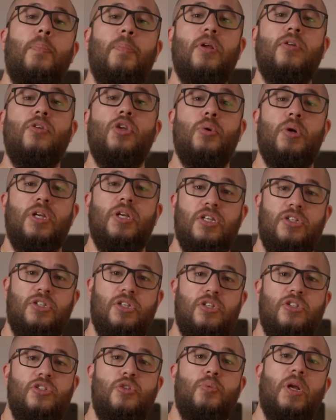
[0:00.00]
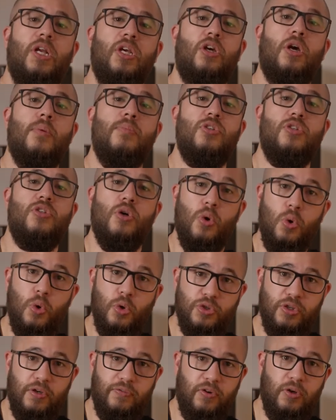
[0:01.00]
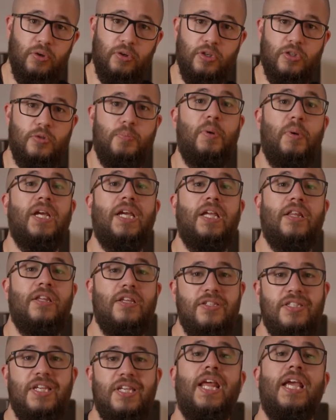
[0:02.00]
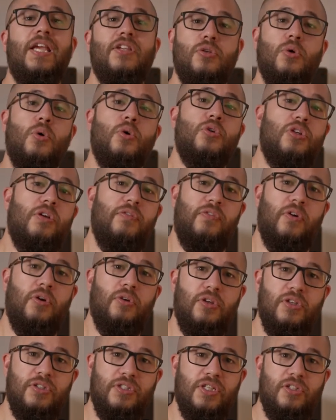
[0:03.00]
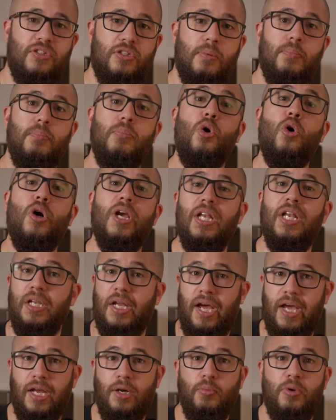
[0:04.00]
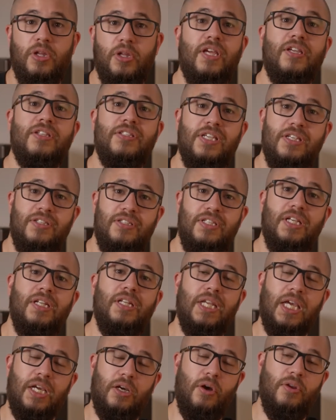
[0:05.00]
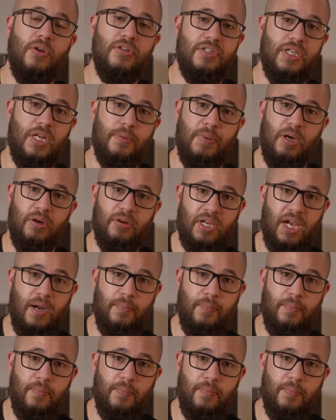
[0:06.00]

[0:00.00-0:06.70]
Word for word: couple of new additions when it comes to autofocus, bringing the Z8's autofocus system more in line with existing Nikon Z-mount